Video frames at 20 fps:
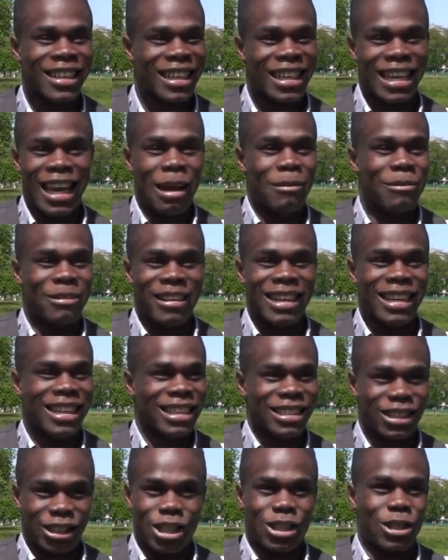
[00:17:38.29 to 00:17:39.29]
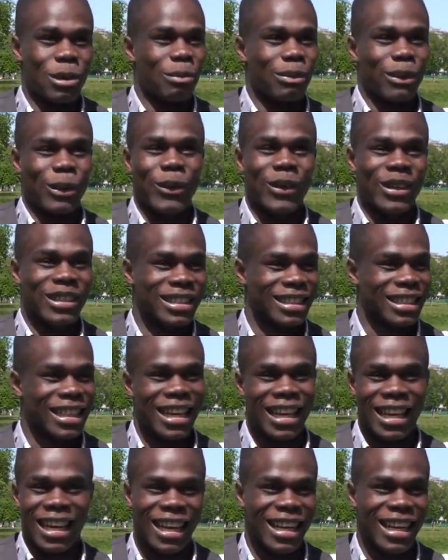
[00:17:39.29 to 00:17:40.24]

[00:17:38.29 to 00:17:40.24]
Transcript: Clap. Really? Just right.